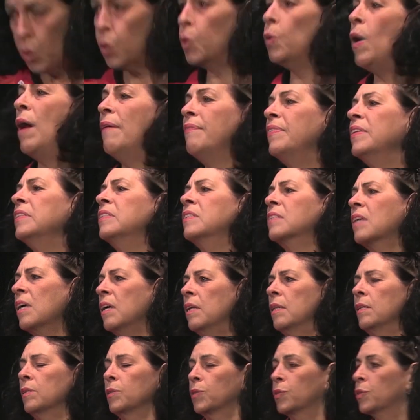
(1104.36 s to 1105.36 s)
You have the
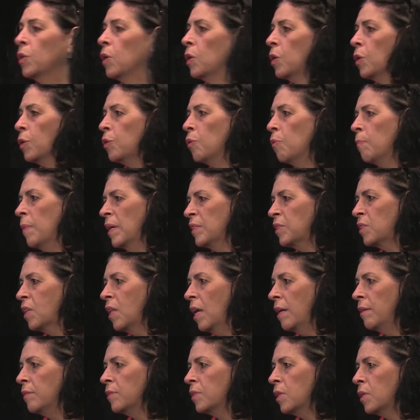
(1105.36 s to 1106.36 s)
skills. You must
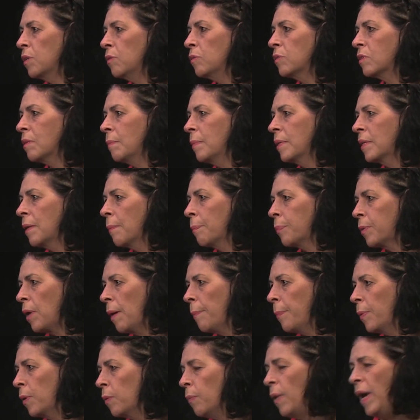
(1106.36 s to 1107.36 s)
learn to use them in the
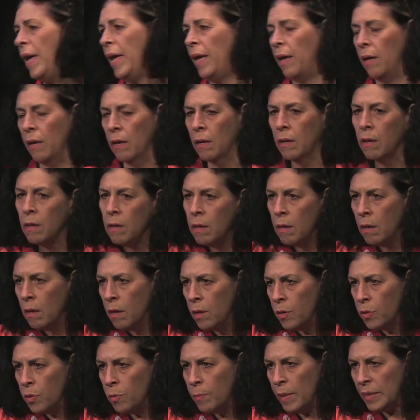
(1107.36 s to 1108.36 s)
proper way.
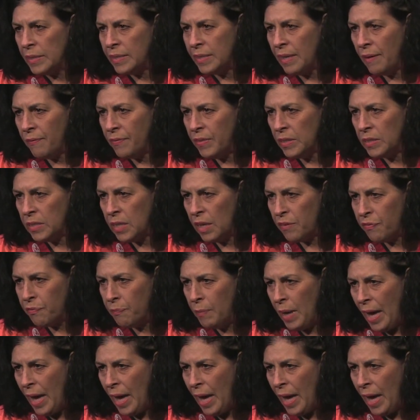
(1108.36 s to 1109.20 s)
You must have the tough